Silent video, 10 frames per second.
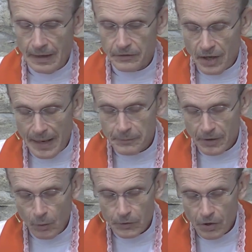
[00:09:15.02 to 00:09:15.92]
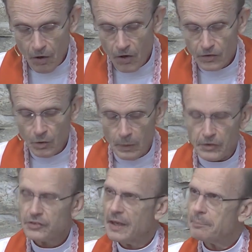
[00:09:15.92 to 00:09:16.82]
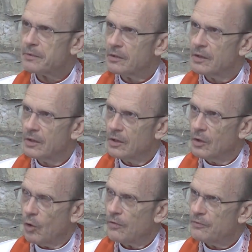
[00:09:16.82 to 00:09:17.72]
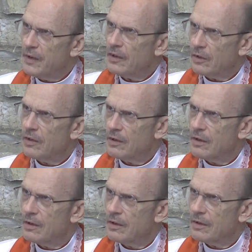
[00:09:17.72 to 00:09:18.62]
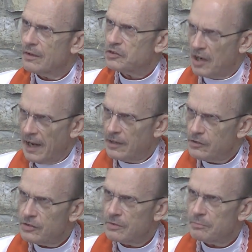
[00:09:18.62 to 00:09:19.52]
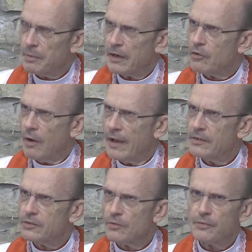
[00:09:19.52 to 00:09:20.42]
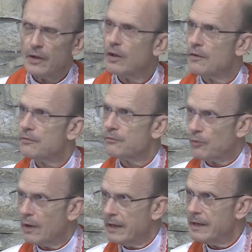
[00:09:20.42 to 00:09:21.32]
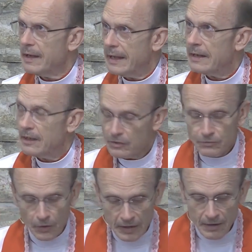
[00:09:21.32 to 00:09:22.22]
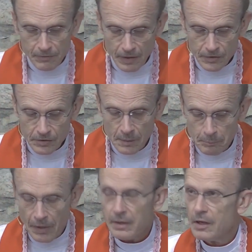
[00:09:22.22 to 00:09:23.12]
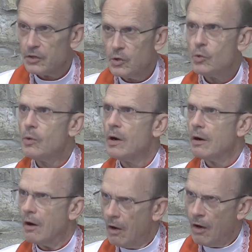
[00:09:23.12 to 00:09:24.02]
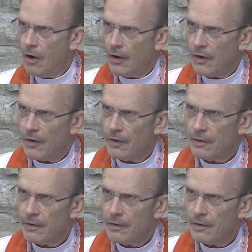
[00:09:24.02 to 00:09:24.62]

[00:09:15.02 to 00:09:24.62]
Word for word: At times, I know it's hard to accept or feel changed by Christ or feel free in His forgiveness, but you are.